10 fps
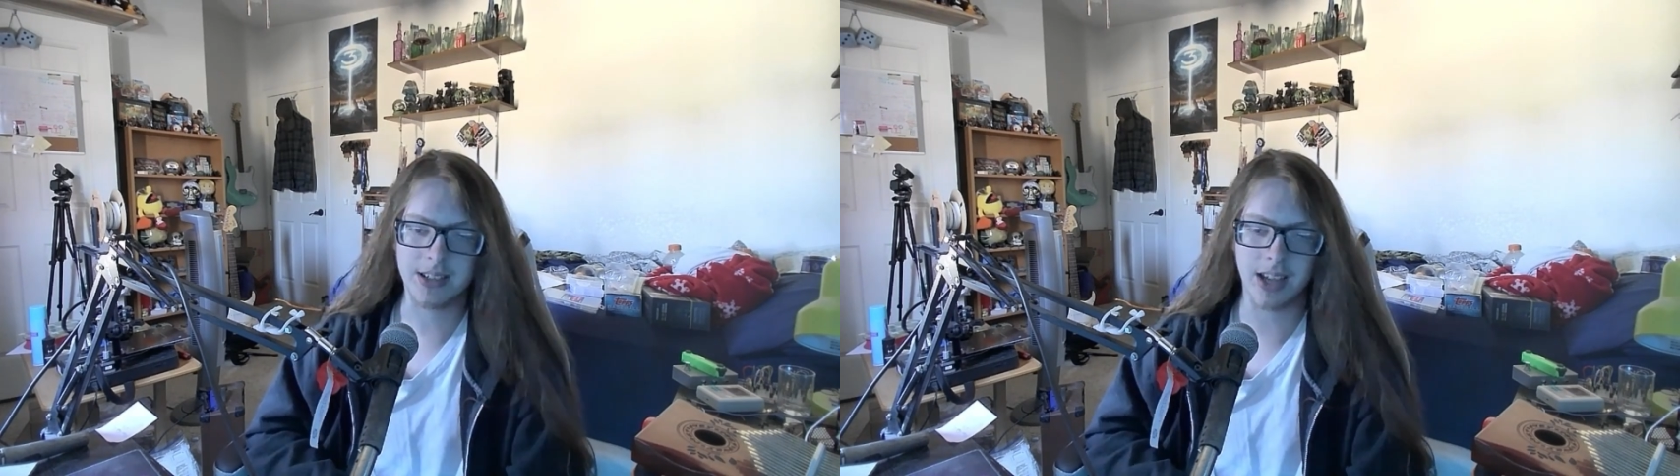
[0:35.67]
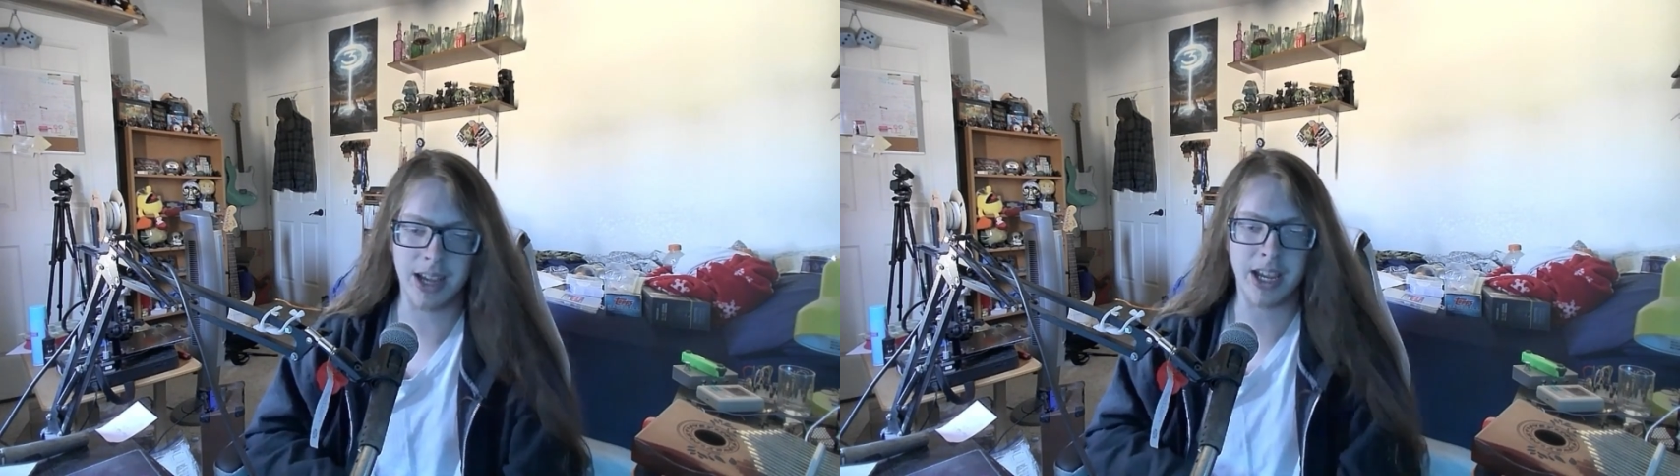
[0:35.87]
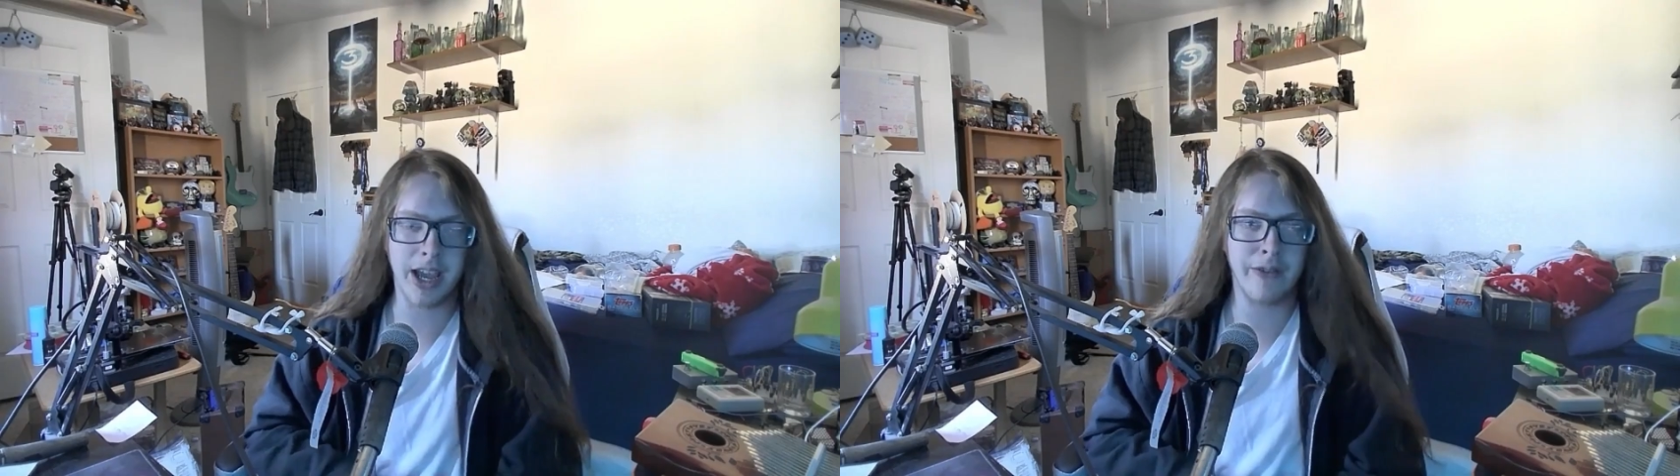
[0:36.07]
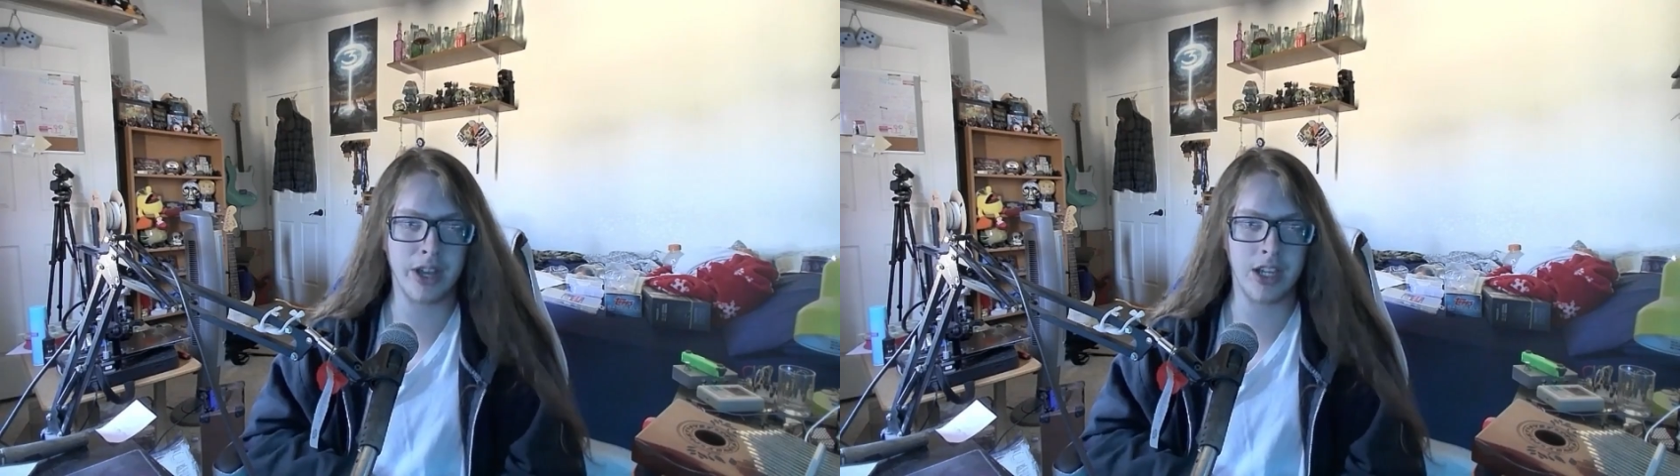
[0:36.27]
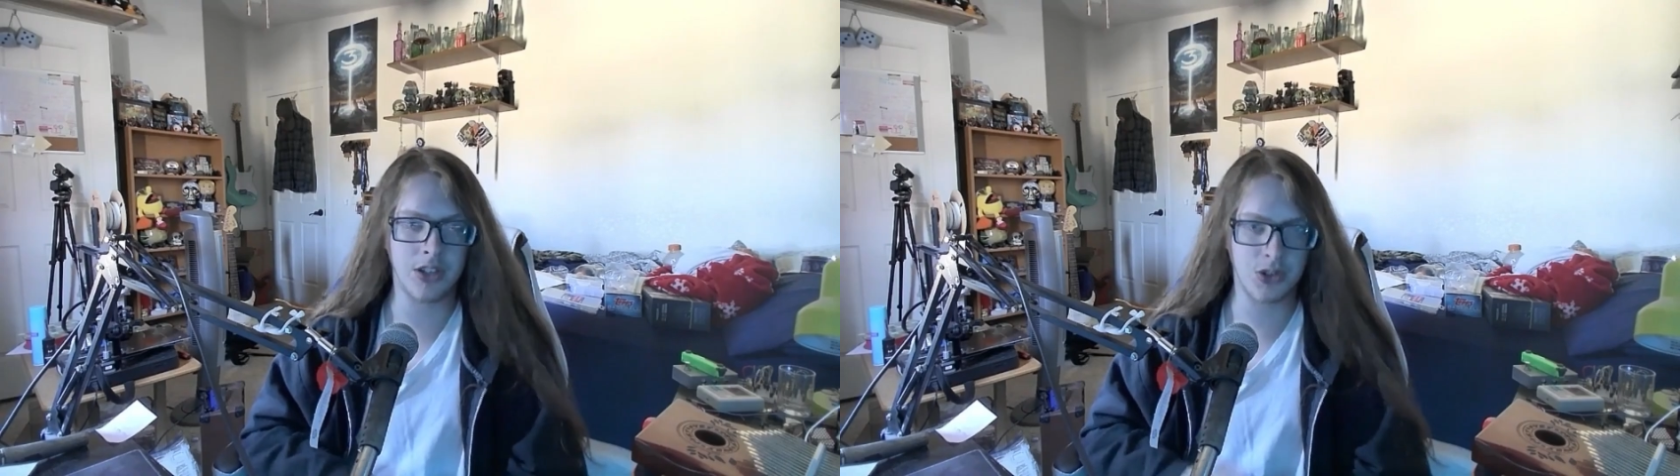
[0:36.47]
I have
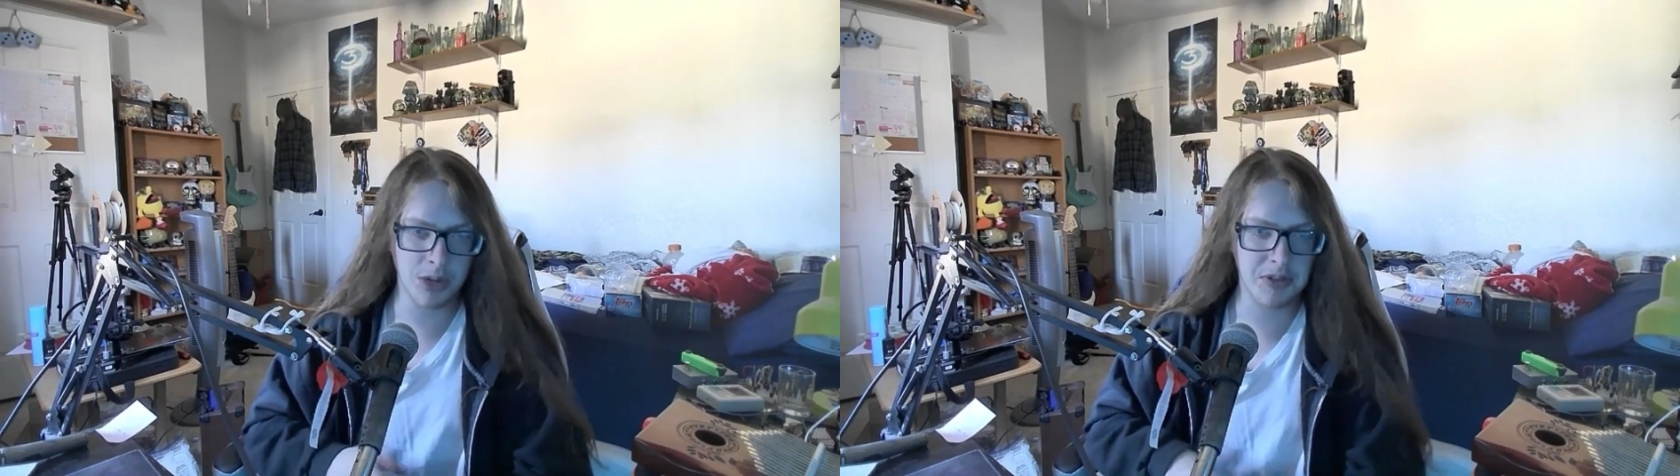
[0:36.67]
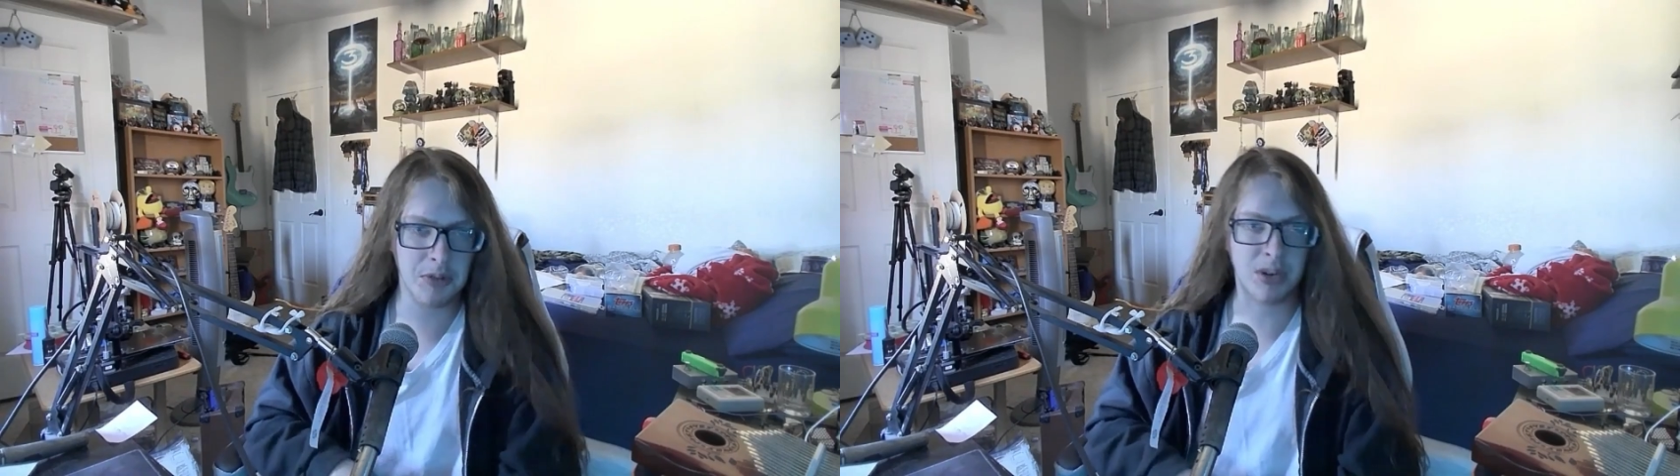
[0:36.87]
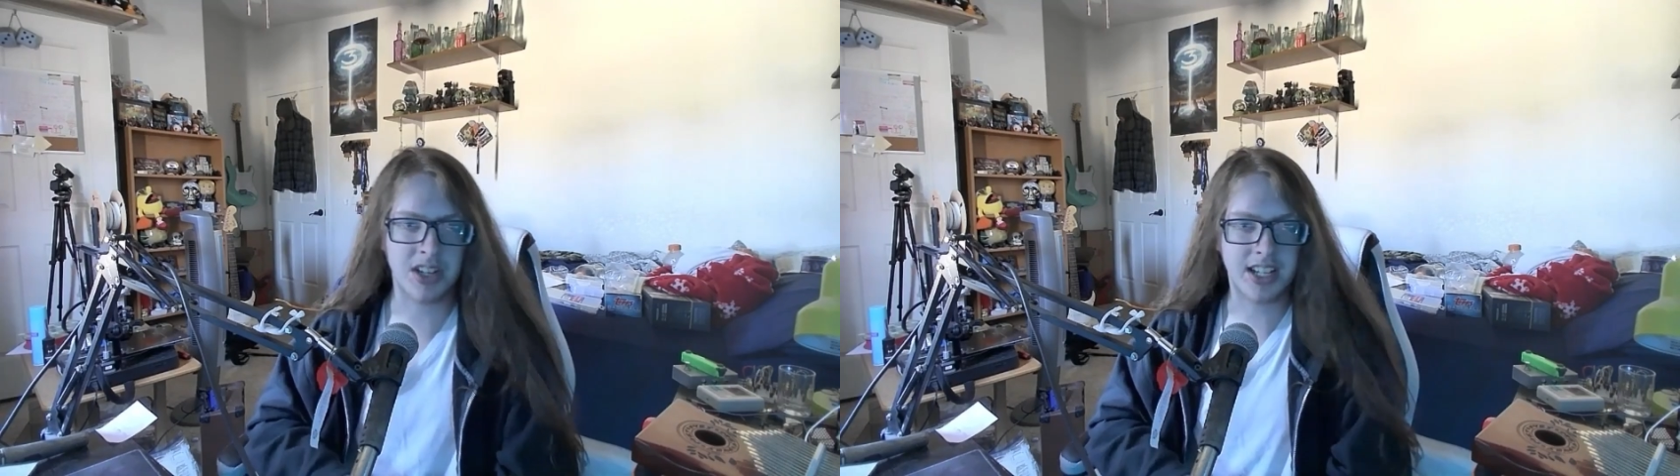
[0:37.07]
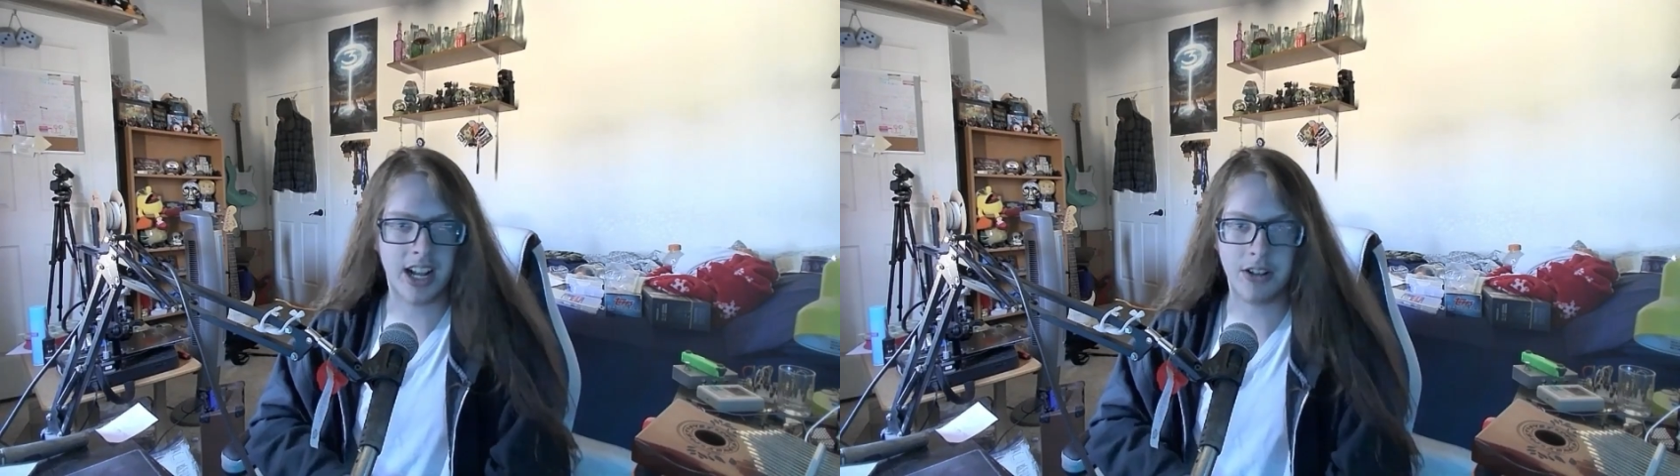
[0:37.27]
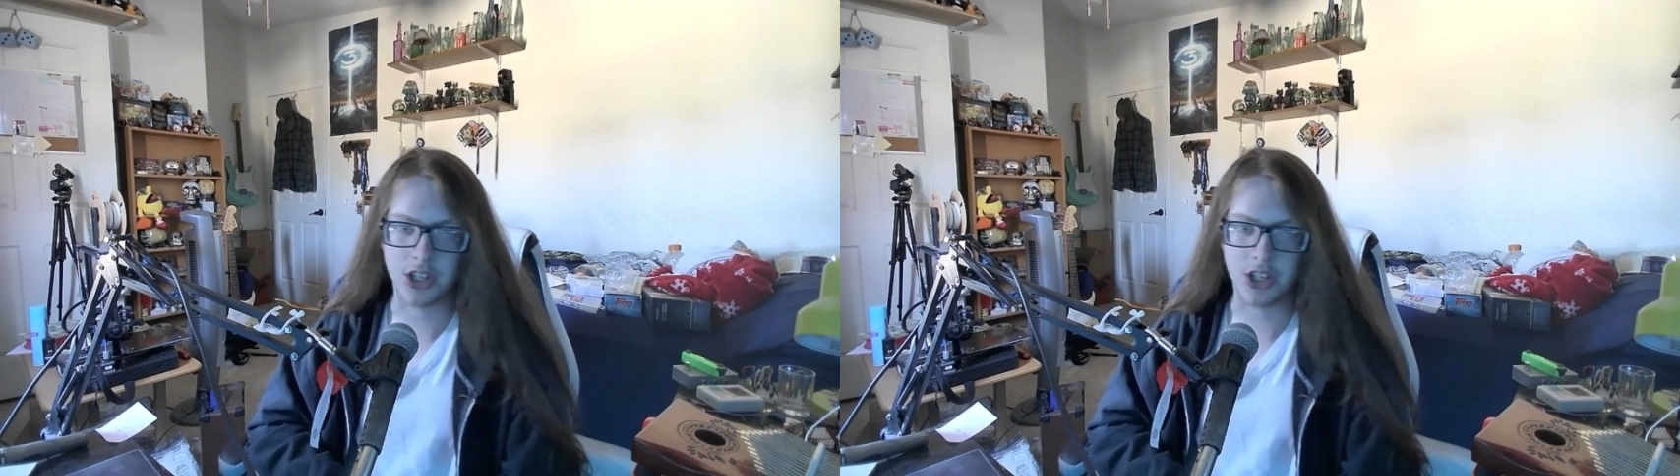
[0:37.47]
a script printed out to